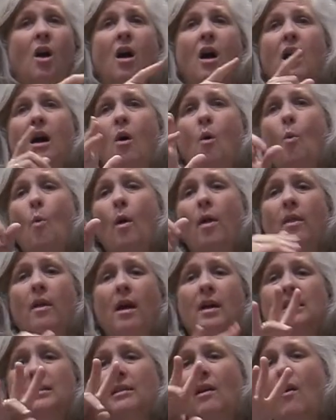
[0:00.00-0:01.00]
Don't
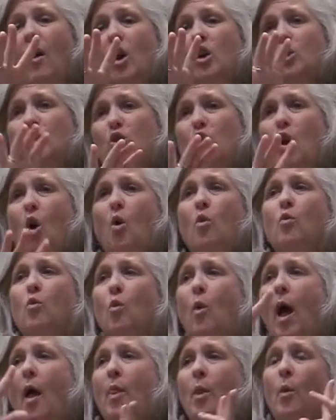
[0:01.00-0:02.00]
tell me that it
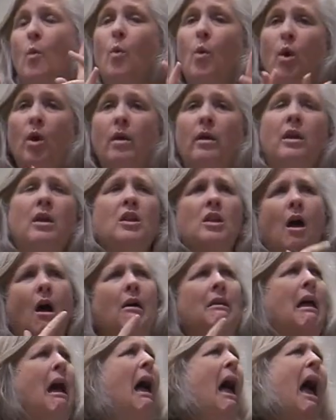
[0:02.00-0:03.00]
doesn't work.
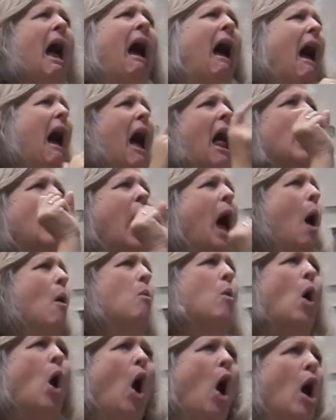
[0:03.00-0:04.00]
Don't tell me
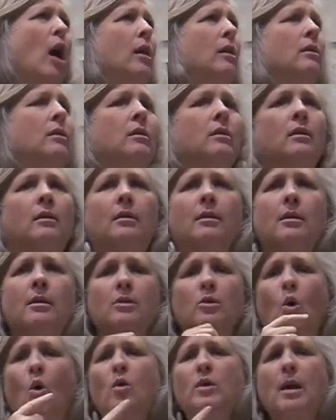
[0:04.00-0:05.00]
those days are over.
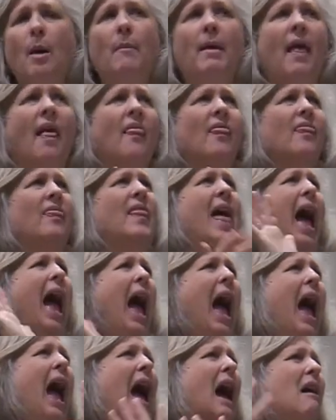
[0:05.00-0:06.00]
I don't want to hear it.
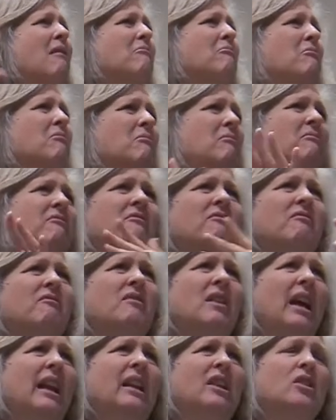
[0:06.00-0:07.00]

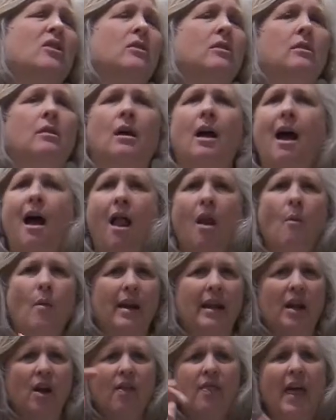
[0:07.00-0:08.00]
Because you have the man
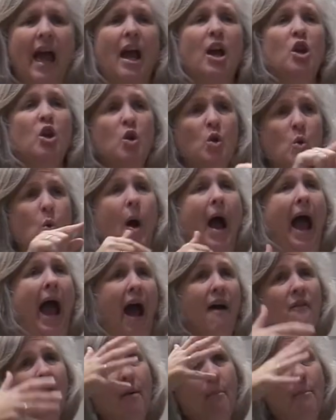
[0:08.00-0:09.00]
of God, you've
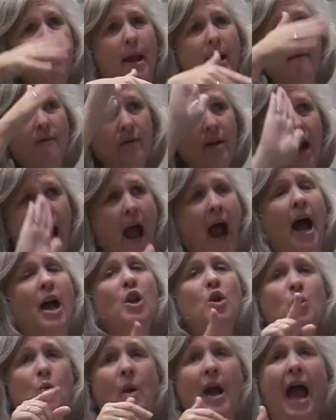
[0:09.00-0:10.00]
got the message
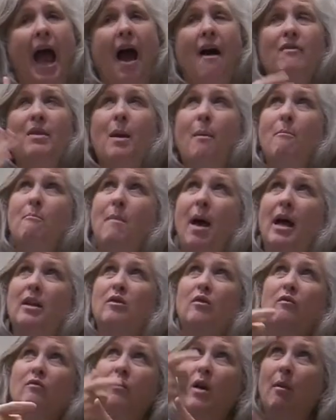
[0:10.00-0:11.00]
from God, you've
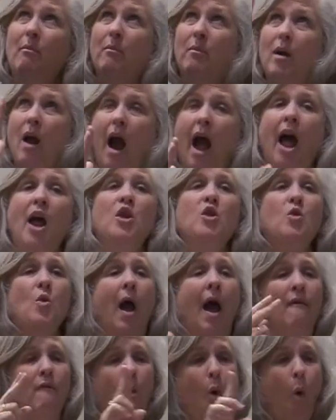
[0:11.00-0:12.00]
got the Holy Ghost
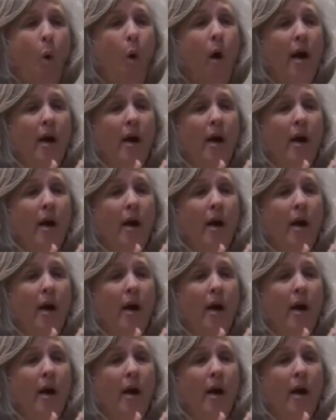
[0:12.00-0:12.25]
of God